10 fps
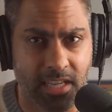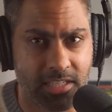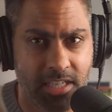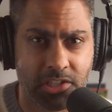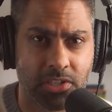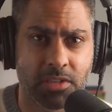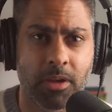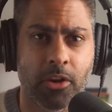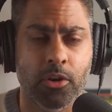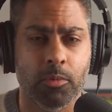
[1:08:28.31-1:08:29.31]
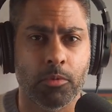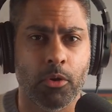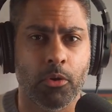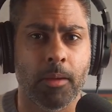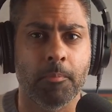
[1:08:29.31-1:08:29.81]
I teach this in my Earnable
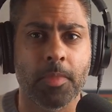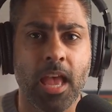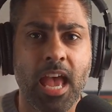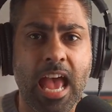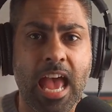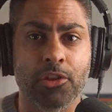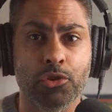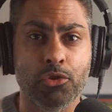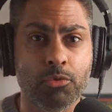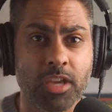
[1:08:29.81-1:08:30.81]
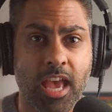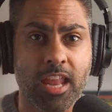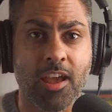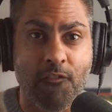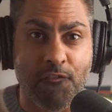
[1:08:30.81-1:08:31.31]
program, and you can